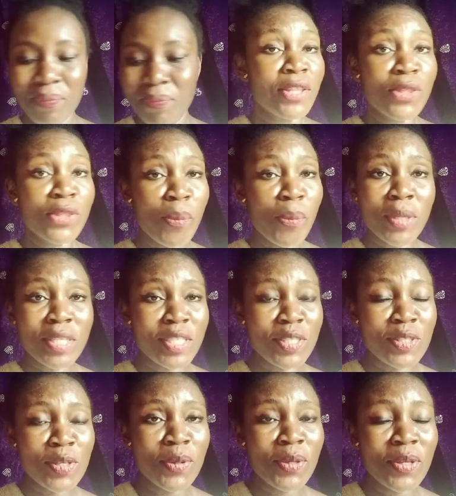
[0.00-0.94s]
Nobody
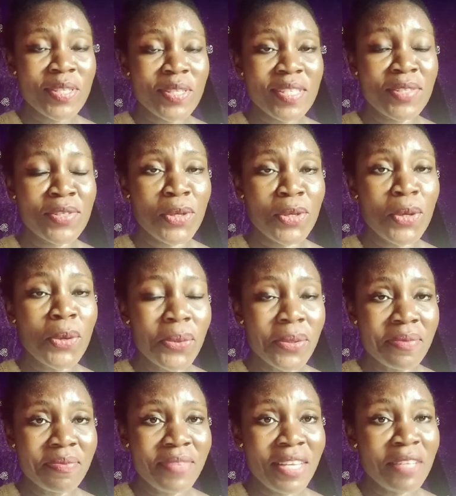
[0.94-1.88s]
told us in
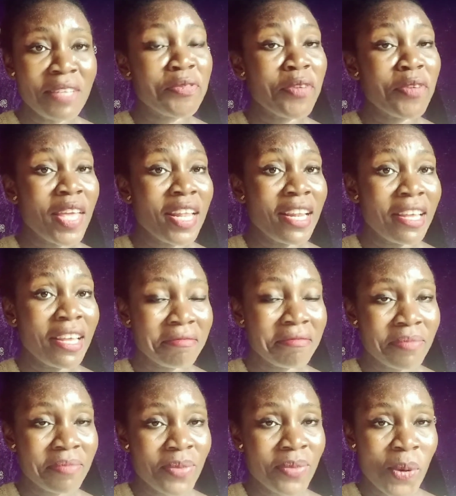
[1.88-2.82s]
school that failing
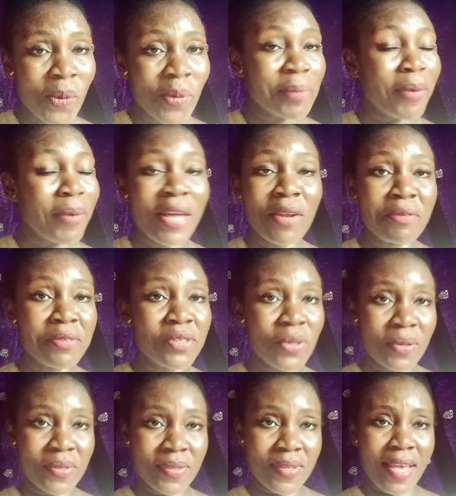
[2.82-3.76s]
was part of
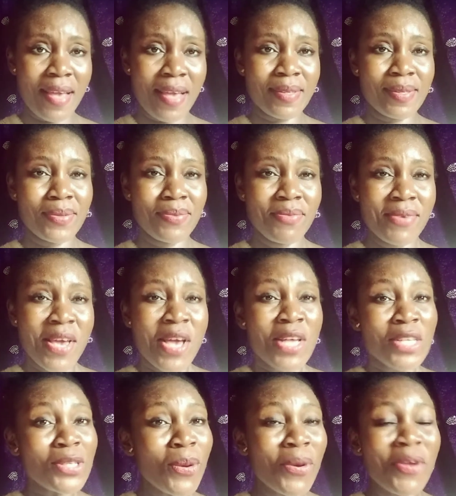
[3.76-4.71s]
success.
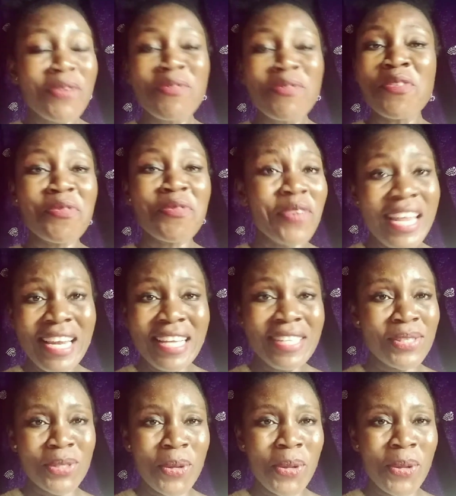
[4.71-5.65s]
So if you fail
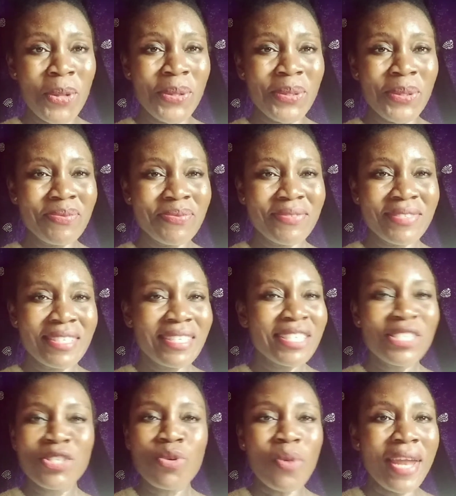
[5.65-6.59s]
in school,
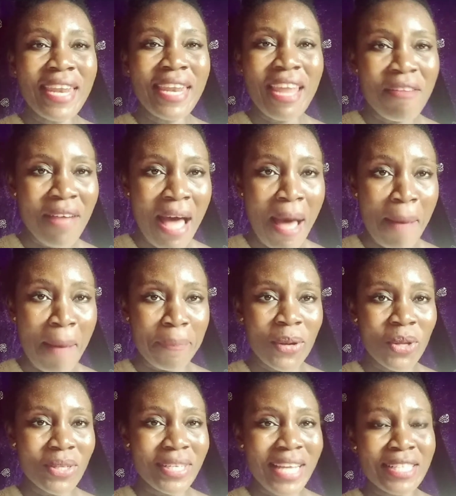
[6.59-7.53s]
you are never
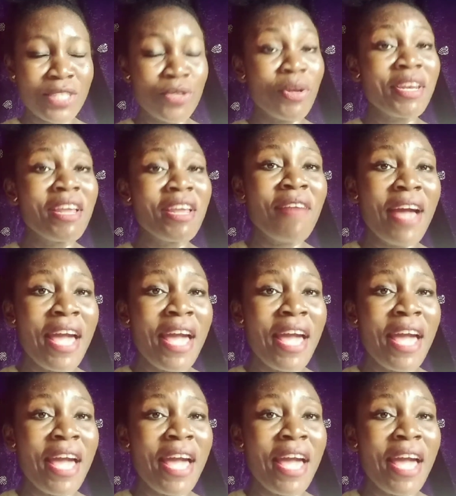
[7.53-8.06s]
applauded, you're never